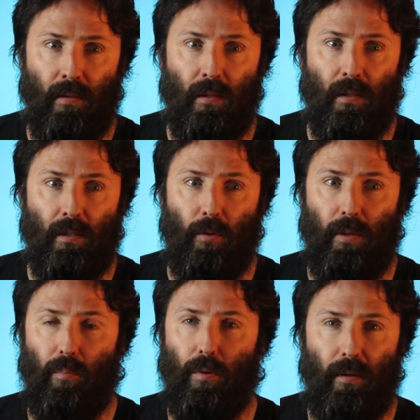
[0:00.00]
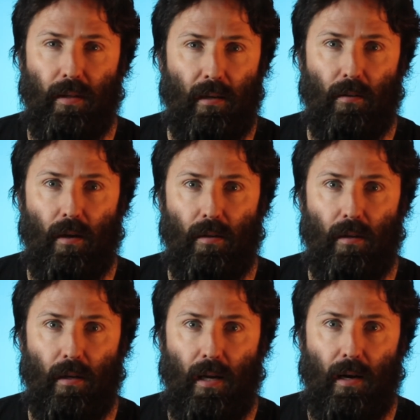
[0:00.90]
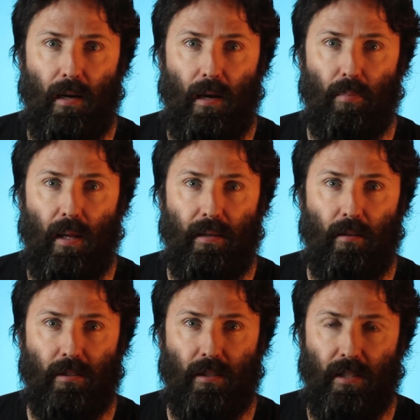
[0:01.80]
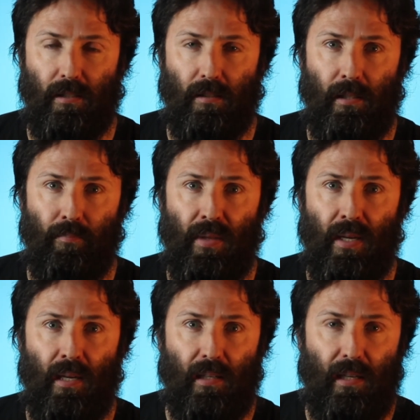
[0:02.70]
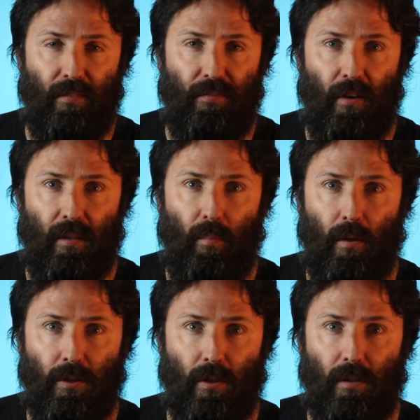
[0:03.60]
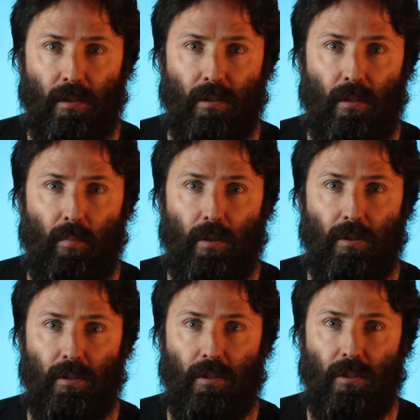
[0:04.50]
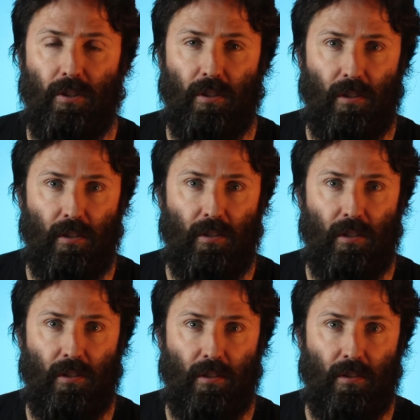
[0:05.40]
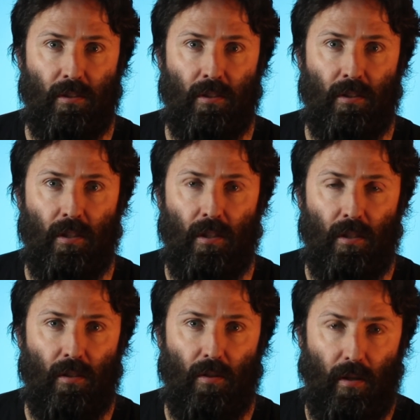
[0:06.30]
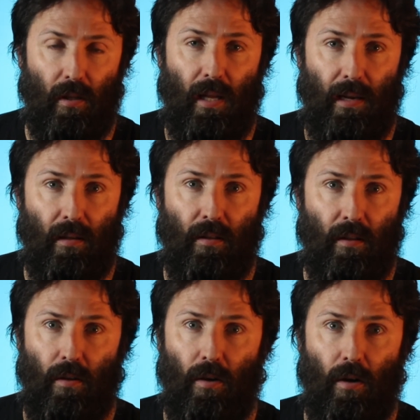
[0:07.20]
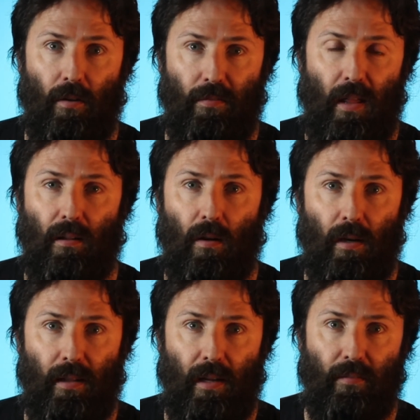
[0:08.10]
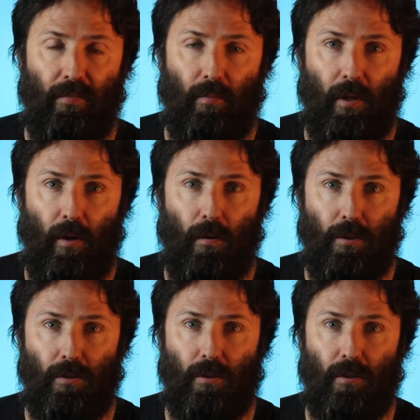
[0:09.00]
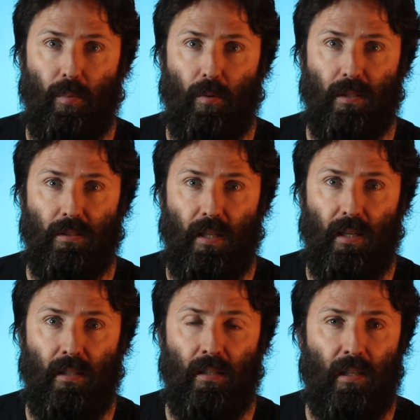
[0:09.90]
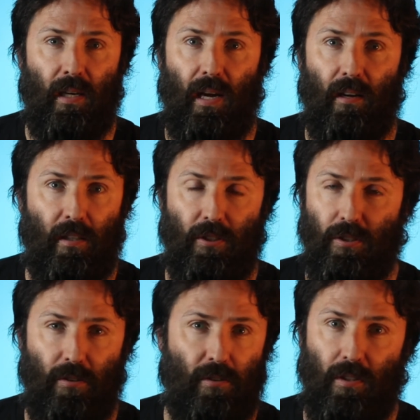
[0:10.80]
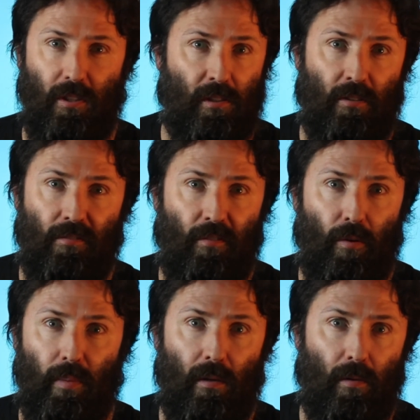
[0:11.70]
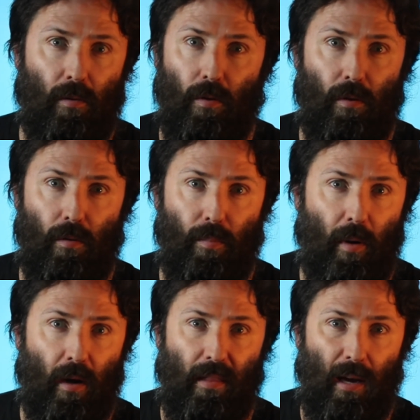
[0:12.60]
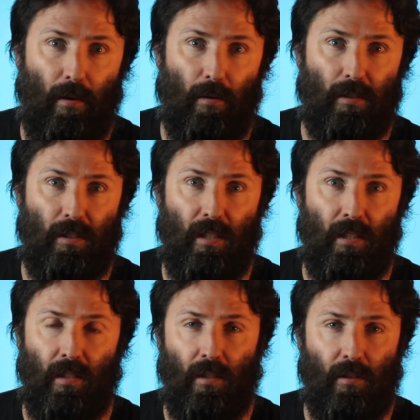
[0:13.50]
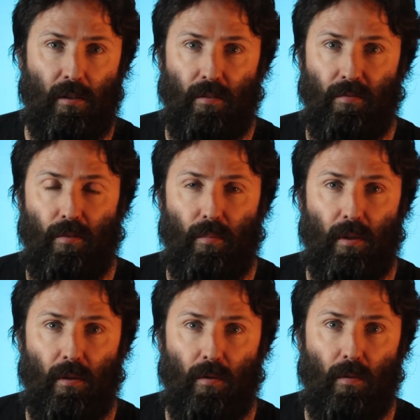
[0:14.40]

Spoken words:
So we can plot that on an Argand plane nice and easily. Now to find the modulus is just the distance or the length of that line there from the origin to the point z, and I can just use the distance formula or Pythagoras here because I can form a right